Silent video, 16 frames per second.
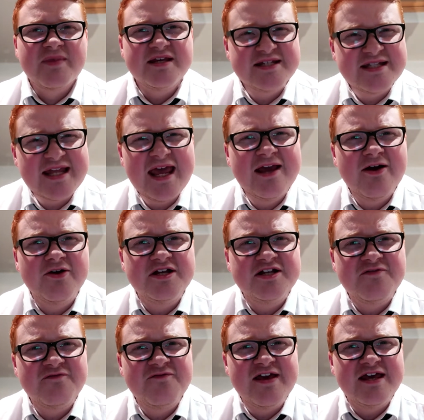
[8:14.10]
staying on
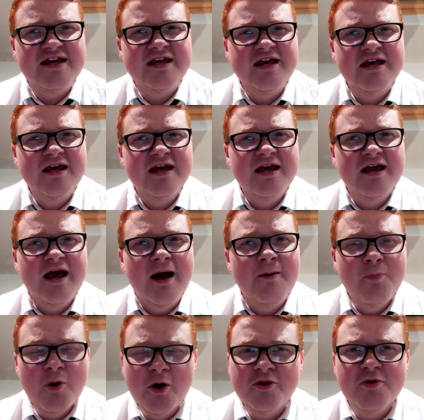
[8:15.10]
his feet
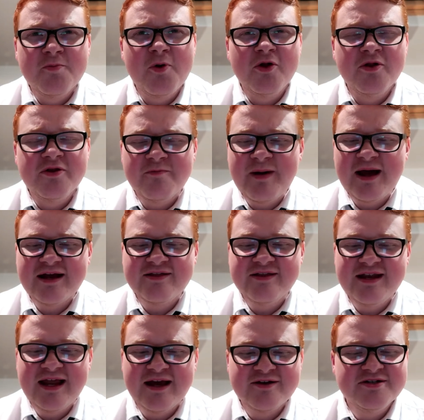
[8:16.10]
and putting the ball in the back of
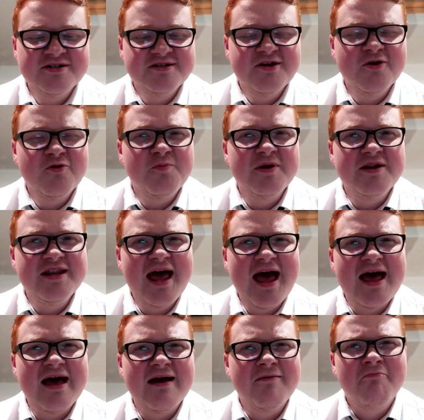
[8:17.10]
the net because there's an open
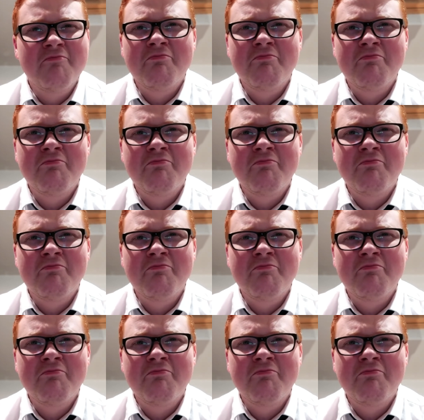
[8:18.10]
net.